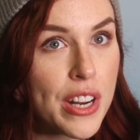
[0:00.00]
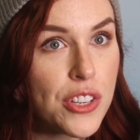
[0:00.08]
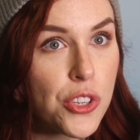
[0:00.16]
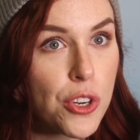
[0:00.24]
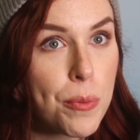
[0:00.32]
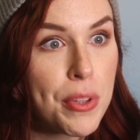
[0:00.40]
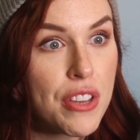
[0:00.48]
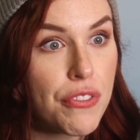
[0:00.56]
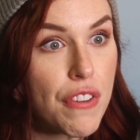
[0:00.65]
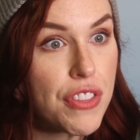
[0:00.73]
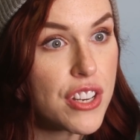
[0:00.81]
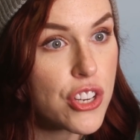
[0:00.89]
When I started playing
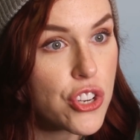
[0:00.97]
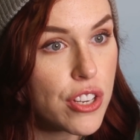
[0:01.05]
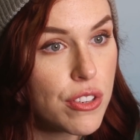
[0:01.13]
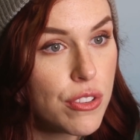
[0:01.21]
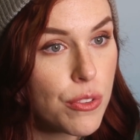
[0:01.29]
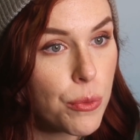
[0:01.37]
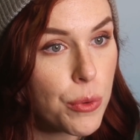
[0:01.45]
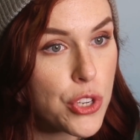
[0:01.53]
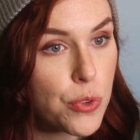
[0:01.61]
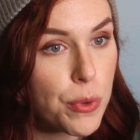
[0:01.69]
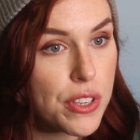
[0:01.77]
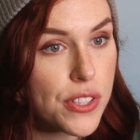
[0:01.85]
5th edition,
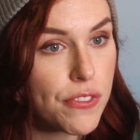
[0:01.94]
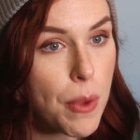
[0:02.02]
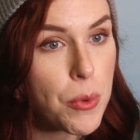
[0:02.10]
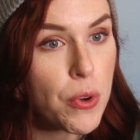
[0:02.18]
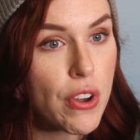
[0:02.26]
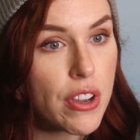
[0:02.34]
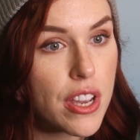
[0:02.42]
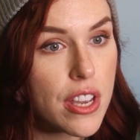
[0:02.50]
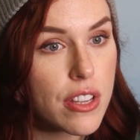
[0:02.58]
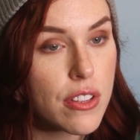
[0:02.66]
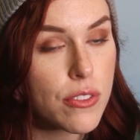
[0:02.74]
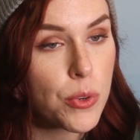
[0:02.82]
which was
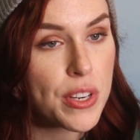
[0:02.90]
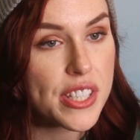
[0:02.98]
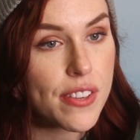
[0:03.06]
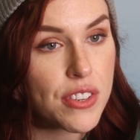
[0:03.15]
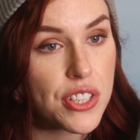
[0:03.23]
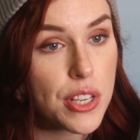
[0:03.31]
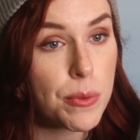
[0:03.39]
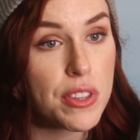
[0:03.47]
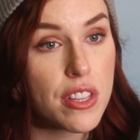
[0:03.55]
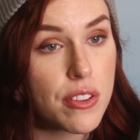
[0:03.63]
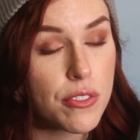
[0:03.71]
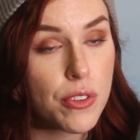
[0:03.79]
February 2017
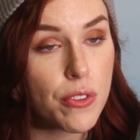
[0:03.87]
when the